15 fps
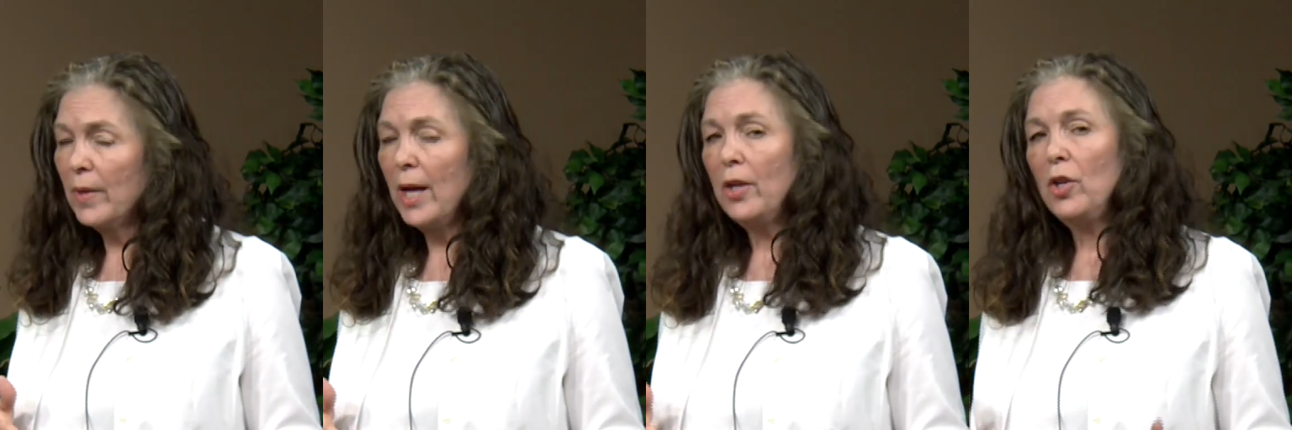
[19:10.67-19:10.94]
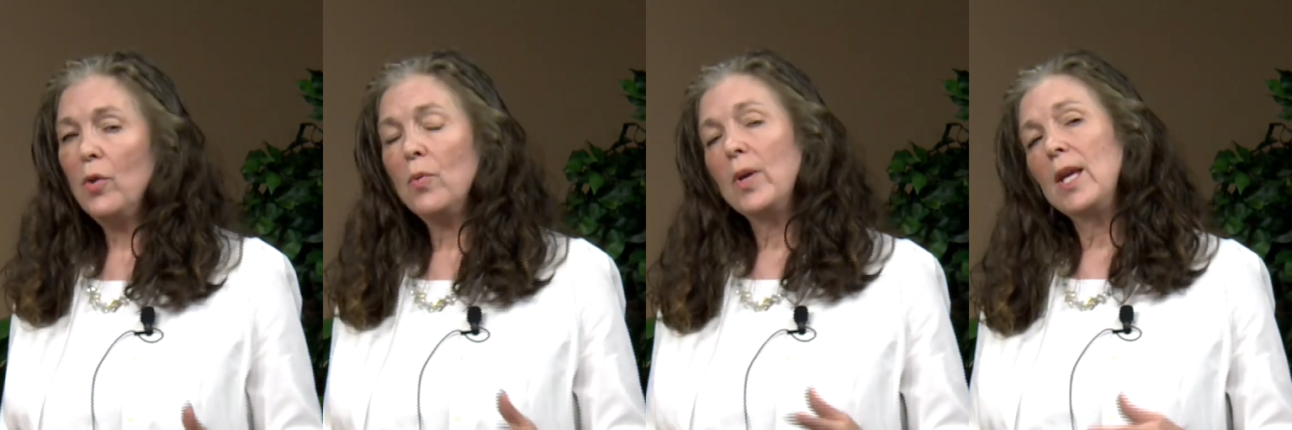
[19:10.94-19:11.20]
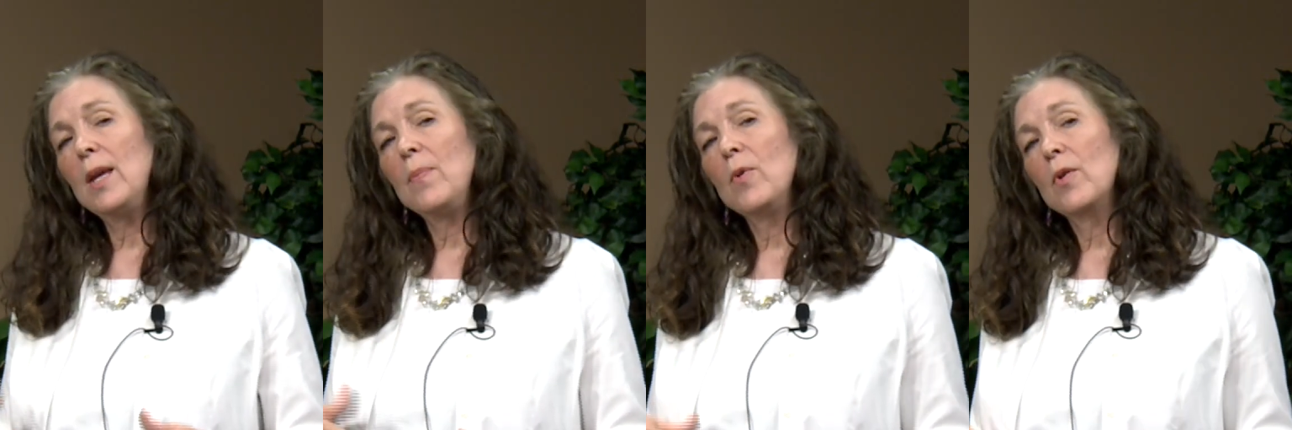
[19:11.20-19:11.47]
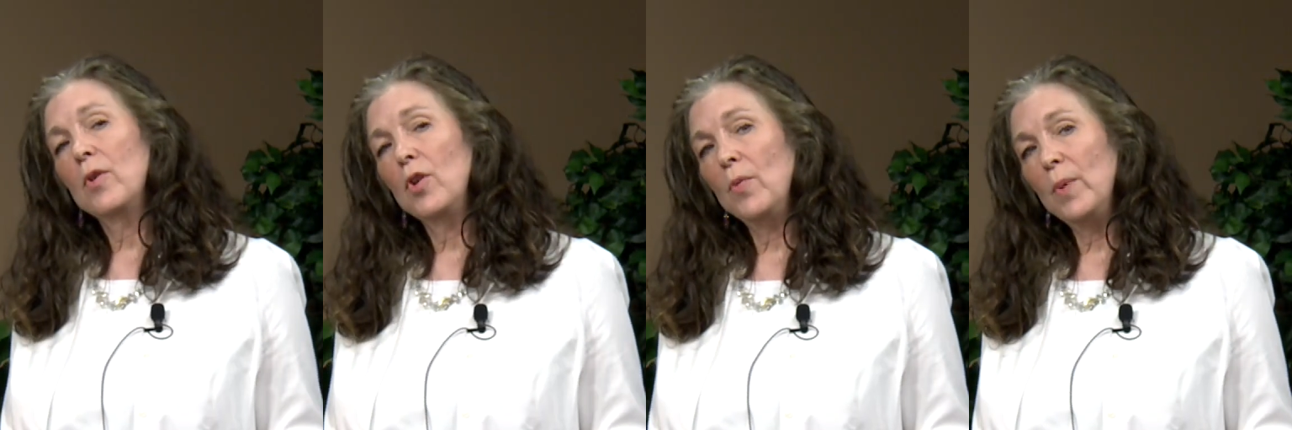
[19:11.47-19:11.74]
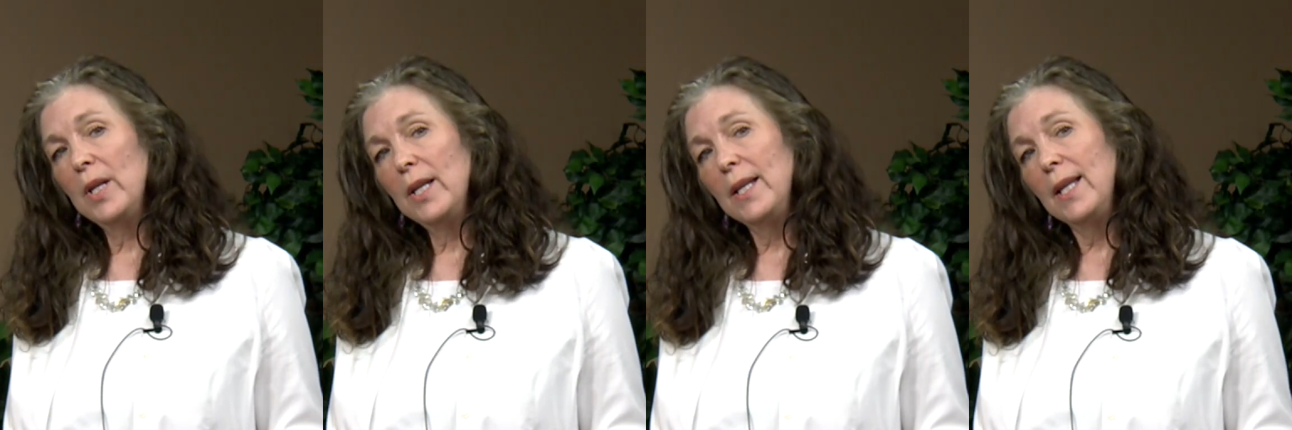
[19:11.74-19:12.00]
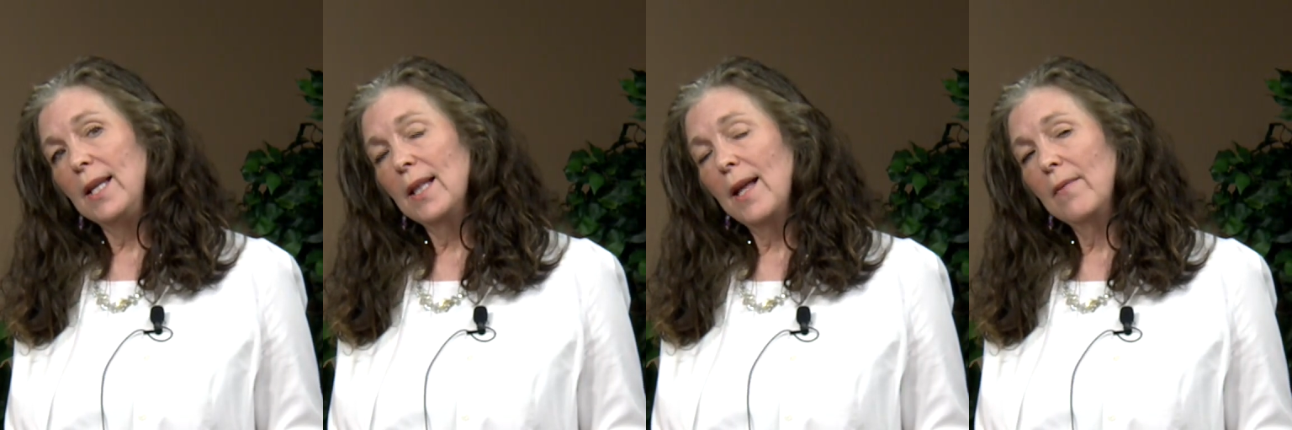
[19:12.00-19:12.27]
that you keep your
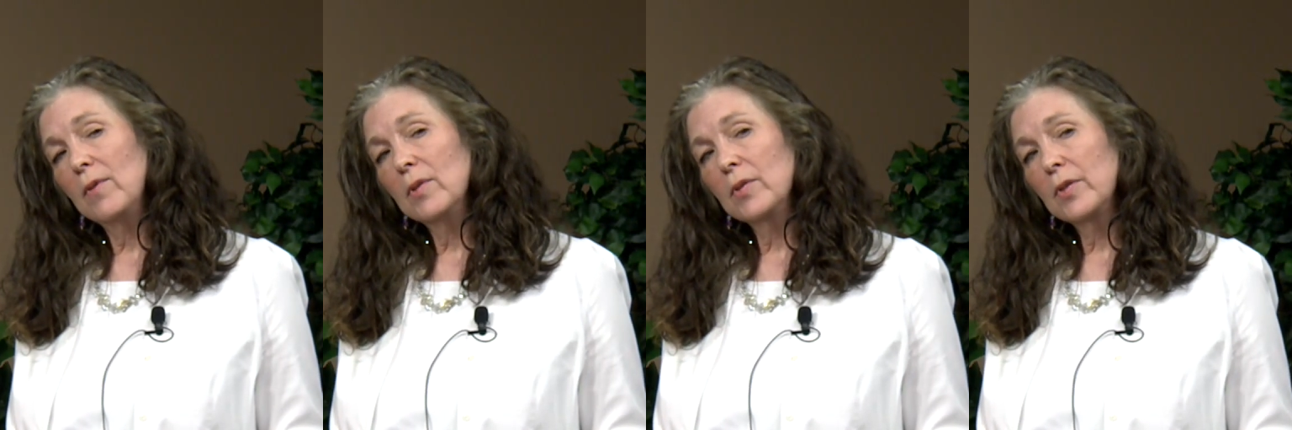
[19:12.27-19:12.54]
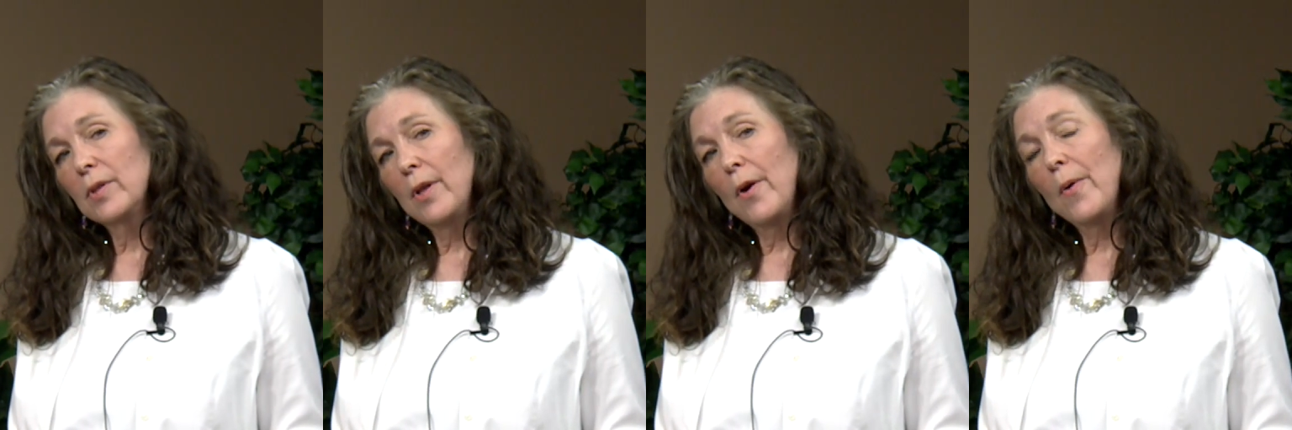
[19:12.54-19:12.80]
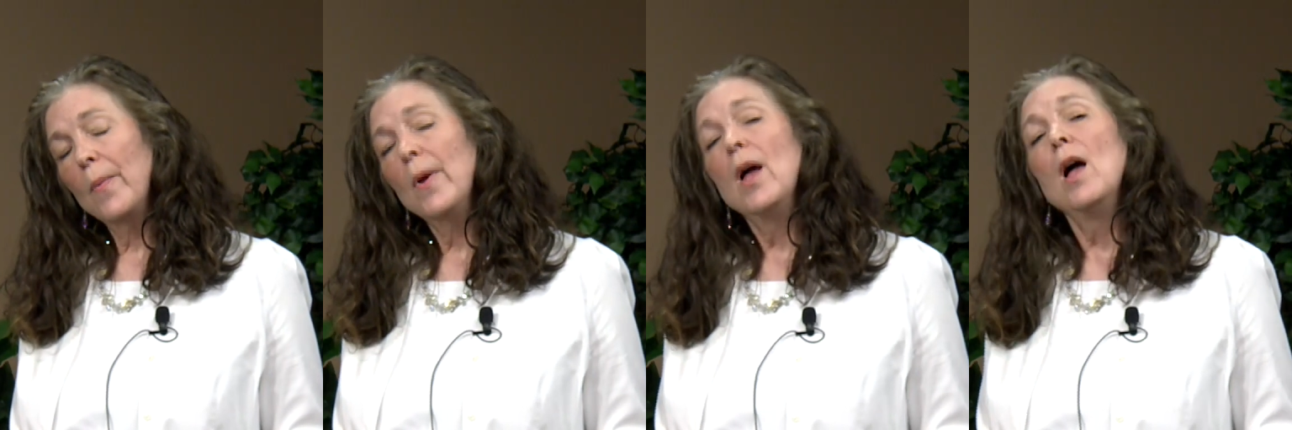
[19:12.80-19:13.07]
humidity levels low.